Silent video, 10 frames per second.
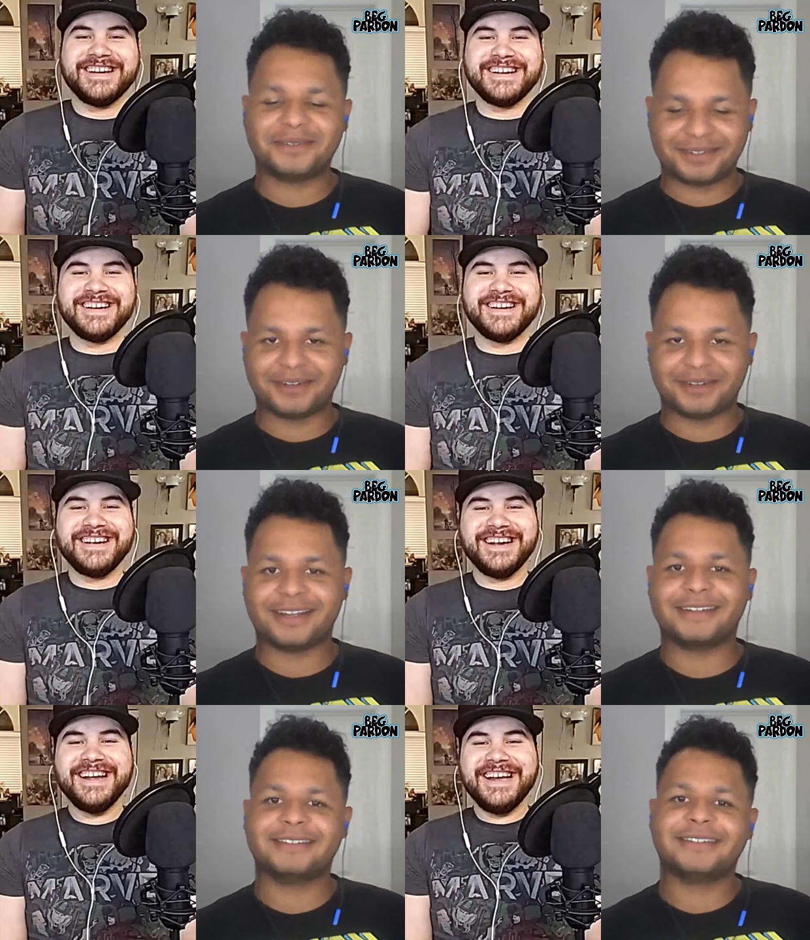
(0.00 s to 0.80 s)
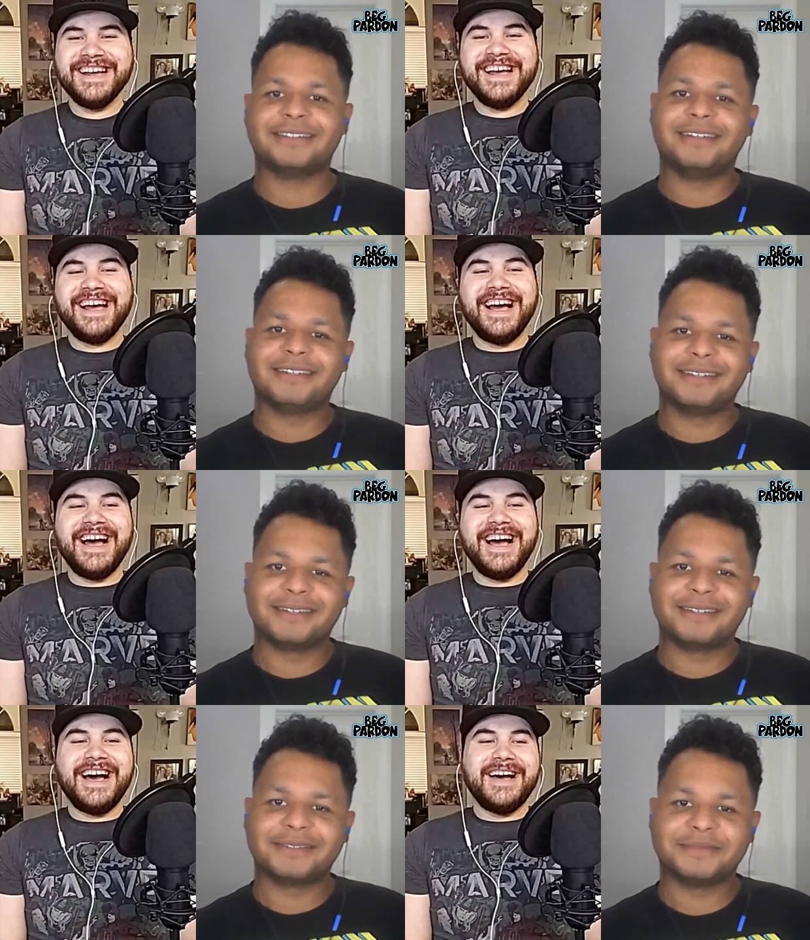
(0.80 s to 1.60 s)
Speaker 1: there. All right.
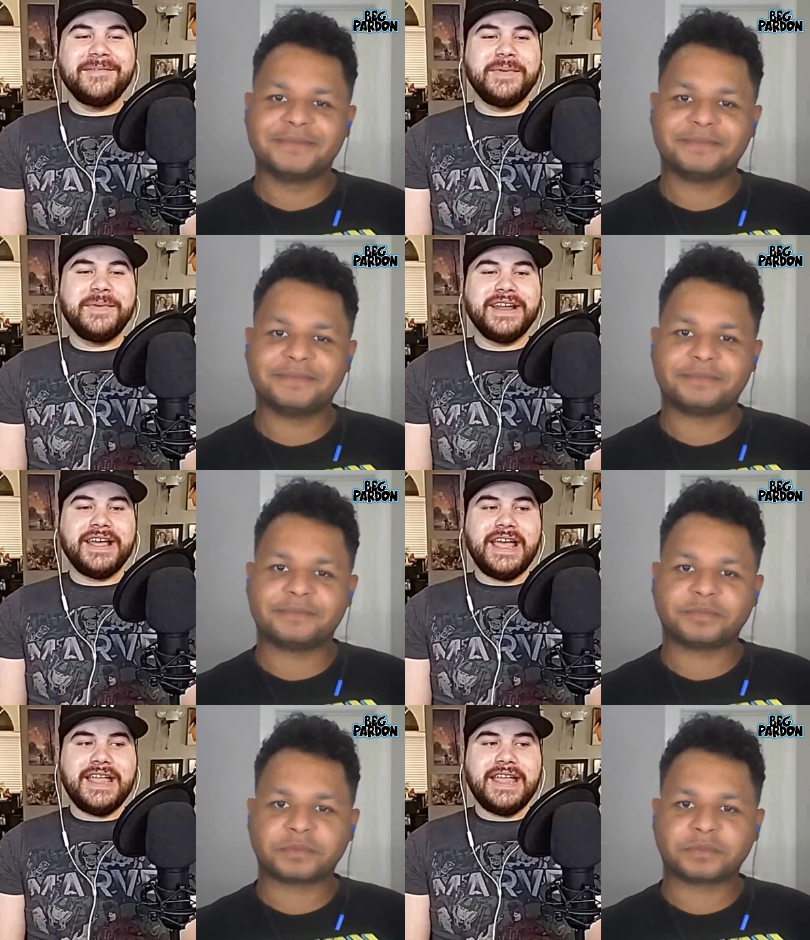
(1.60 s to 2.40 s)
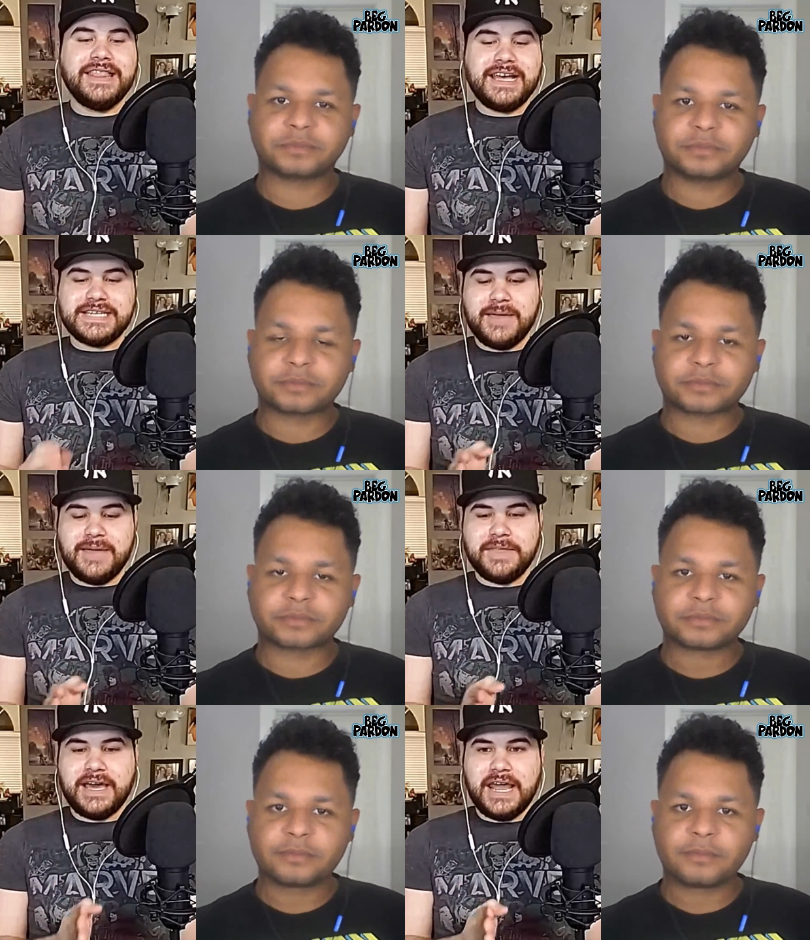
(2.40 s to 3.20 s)
Uh, but in
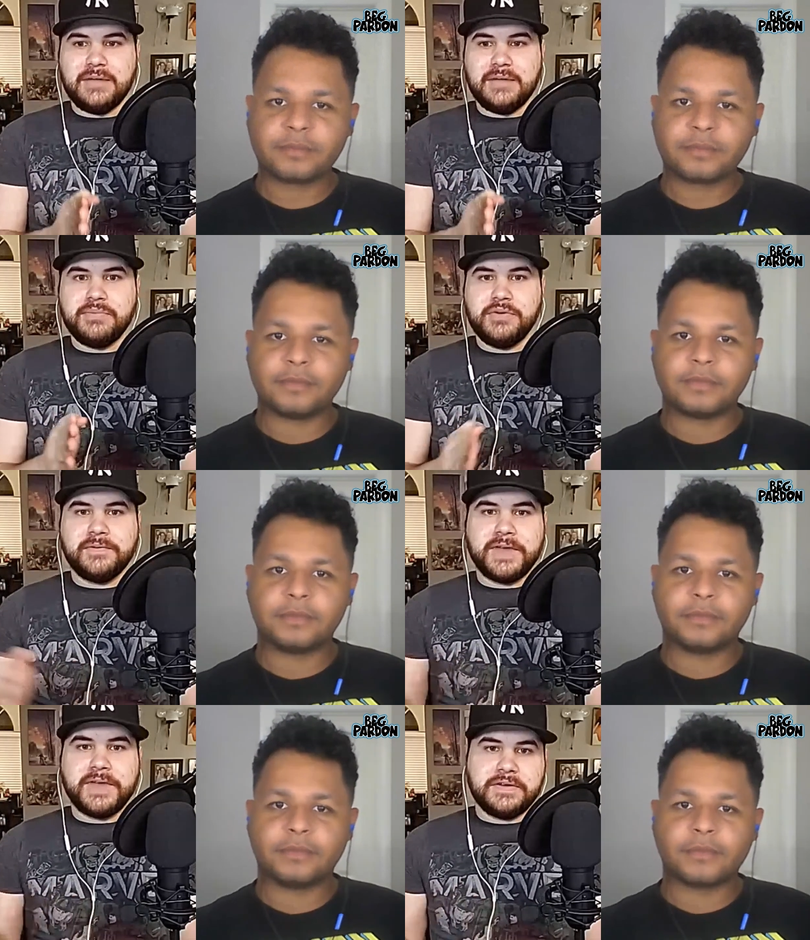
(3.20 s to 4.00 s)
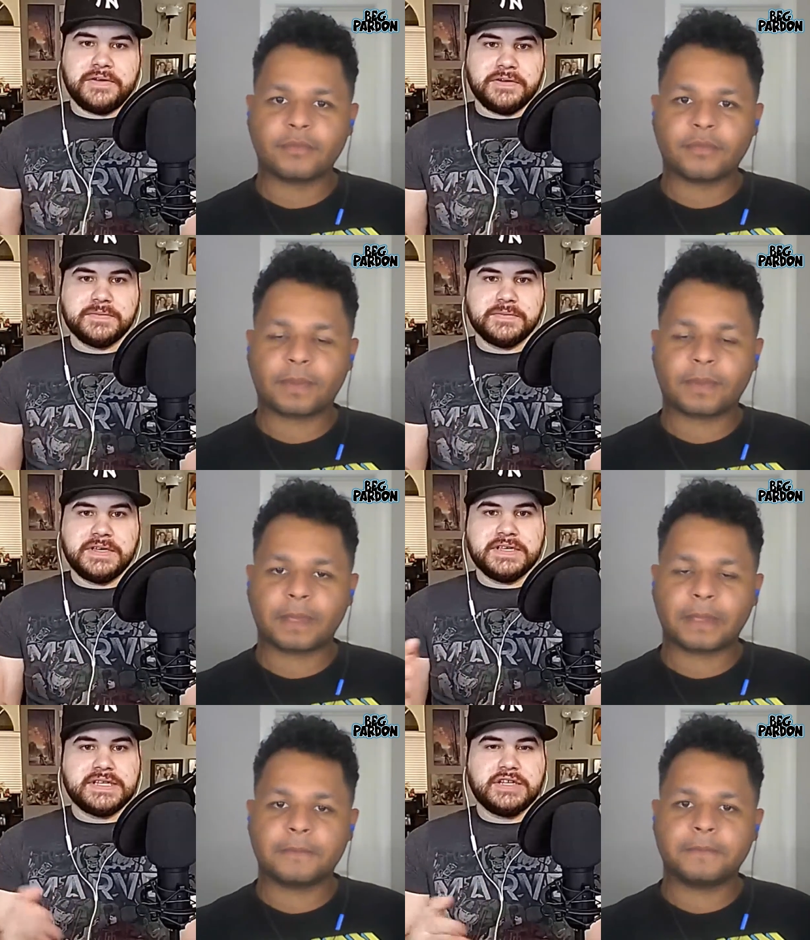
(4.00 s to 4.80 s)
that time, they kind of had a boom of
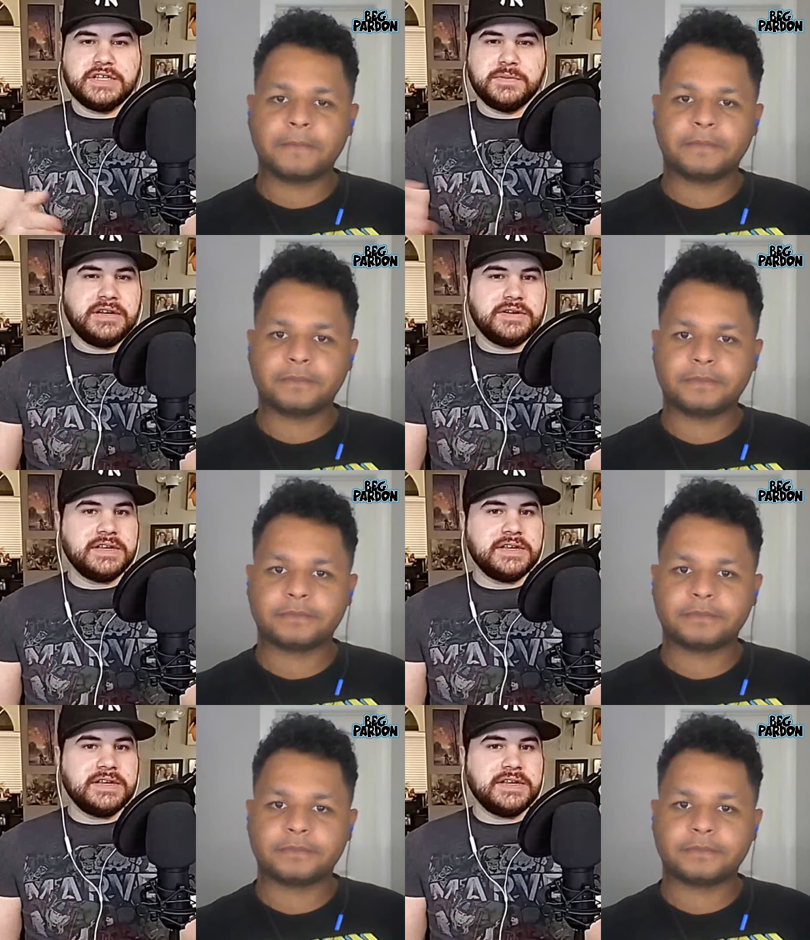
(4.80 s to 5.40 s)
characters because not too many